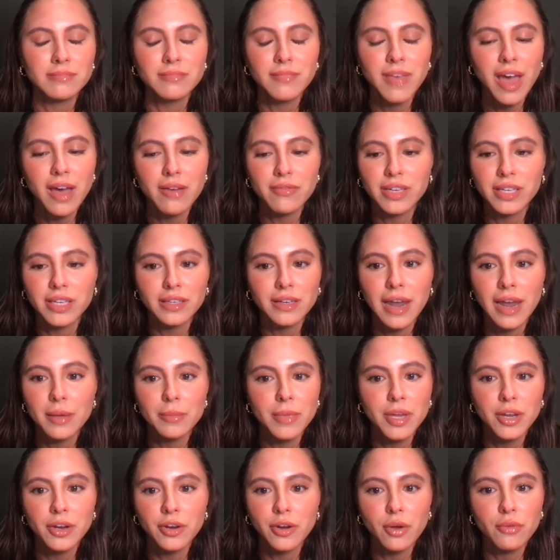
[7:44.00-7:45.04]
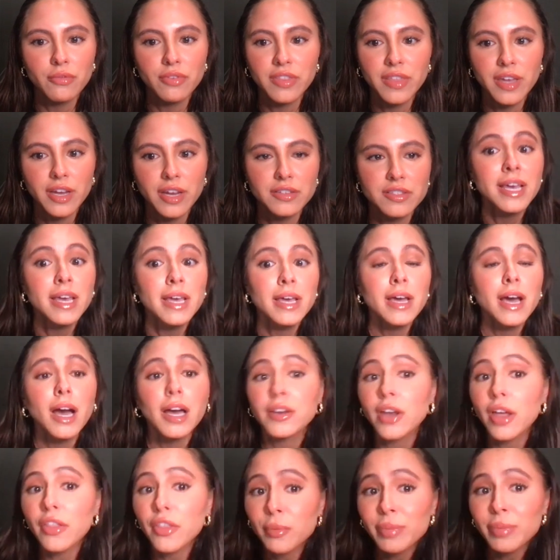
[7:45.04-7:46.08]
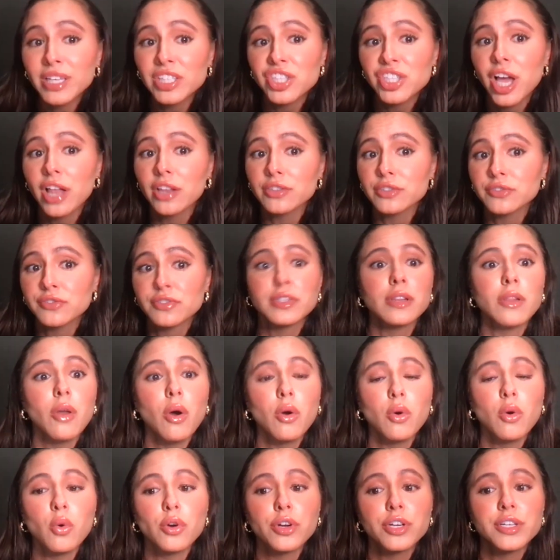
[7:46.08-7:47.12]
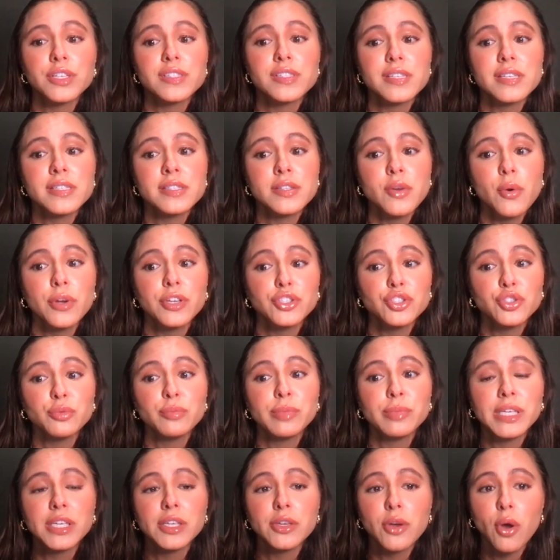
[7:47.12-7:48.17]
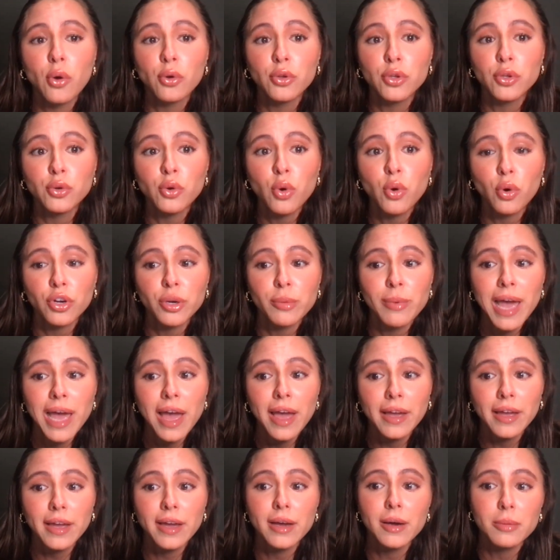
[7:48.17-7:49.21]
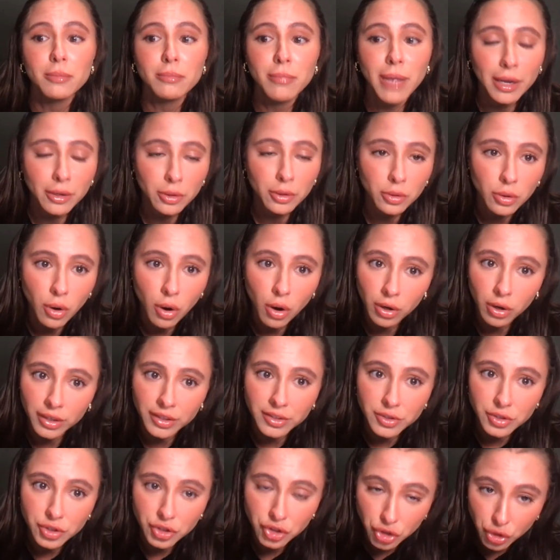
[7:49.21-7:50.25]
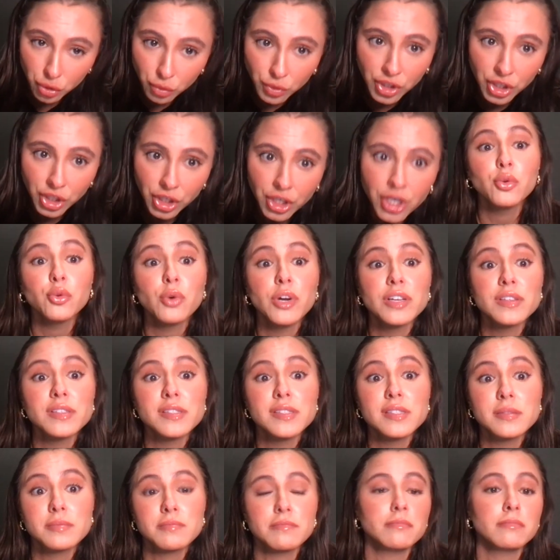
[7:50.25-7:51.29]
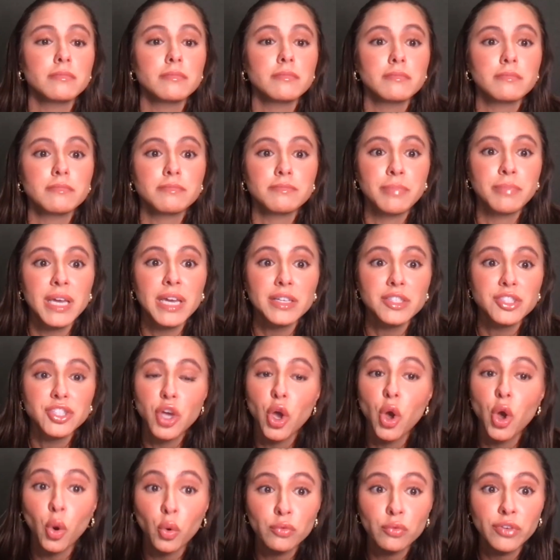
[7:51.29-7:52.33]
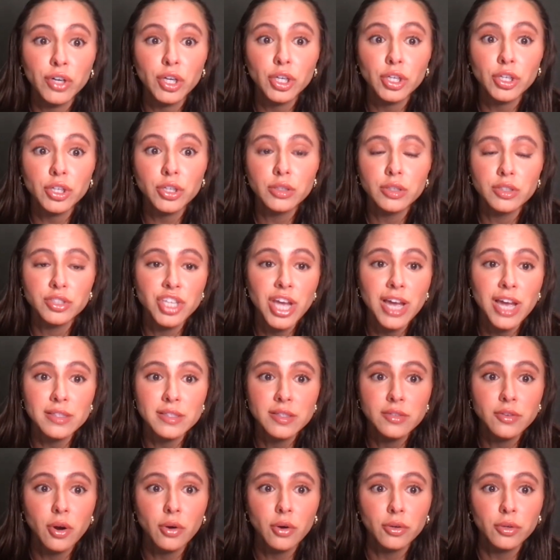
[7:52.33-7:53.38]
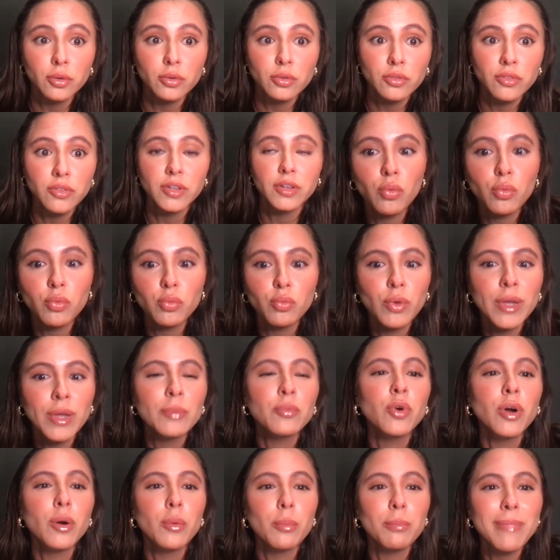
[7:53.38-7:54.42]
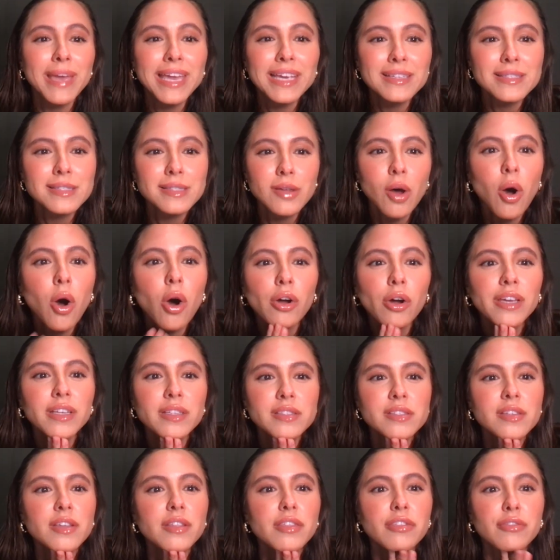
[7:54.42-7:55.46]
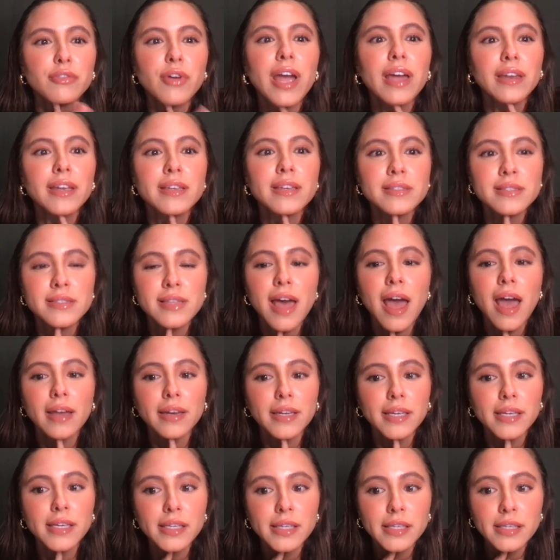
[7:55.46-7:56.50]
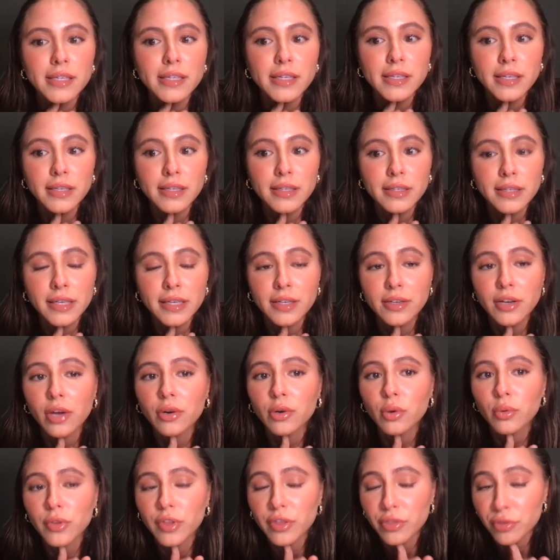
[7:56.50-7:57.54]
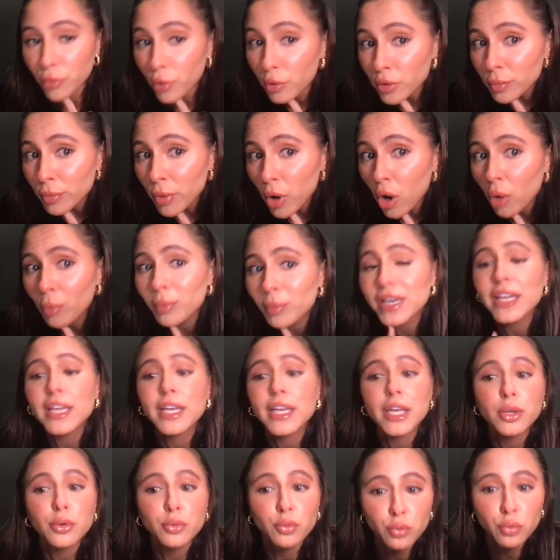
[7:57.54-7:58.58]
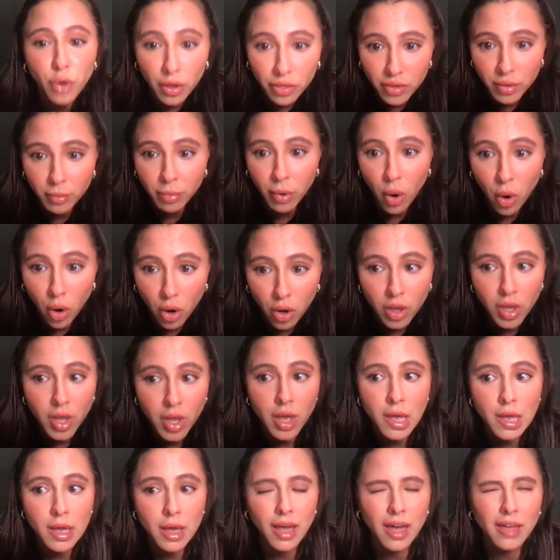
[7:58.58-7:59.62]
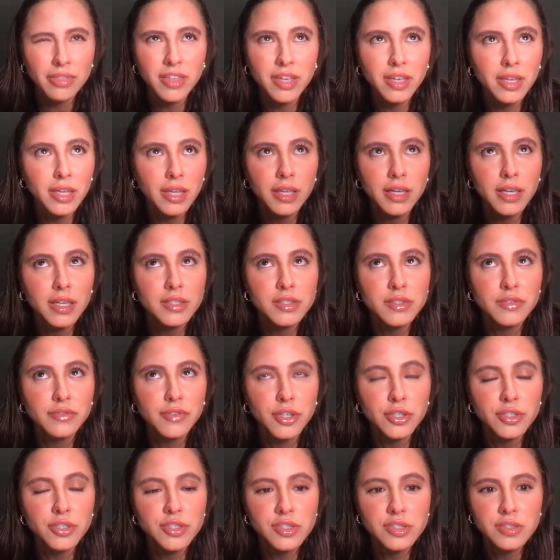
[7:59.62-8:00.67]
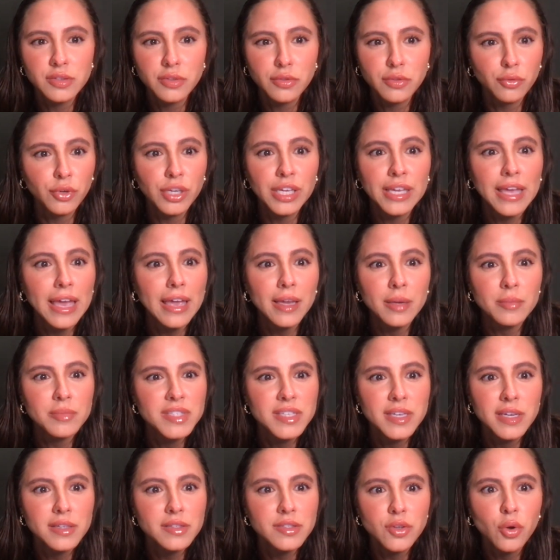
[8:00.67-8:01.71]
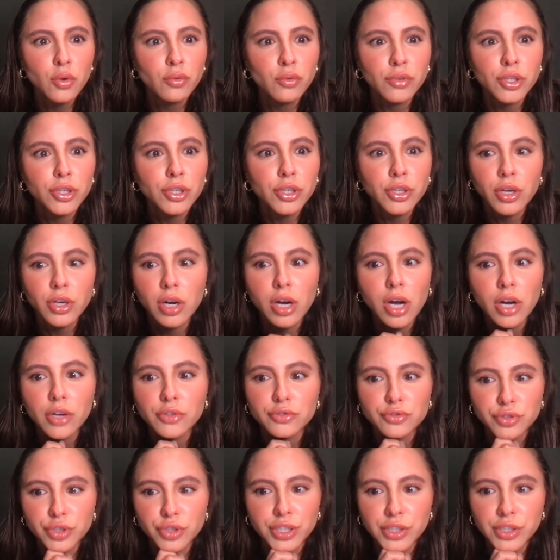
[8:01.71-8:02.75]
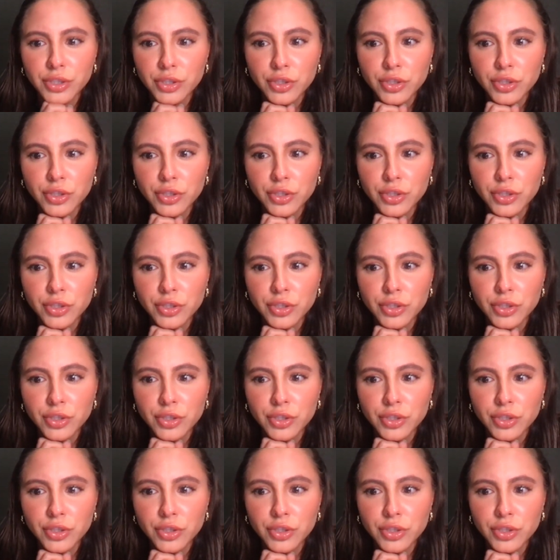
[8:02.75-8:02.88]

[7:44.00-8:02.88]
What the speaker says: having a nightmare over there. Another big challenge for the Longhorns is going to be OU quarterback Michael Hawkins Jr., who was picked over Jackson Arnold. And what makes Hawkins a threat is that he can not only throw the ball, but he can run the ball. I think in his first 3 games, he has over 100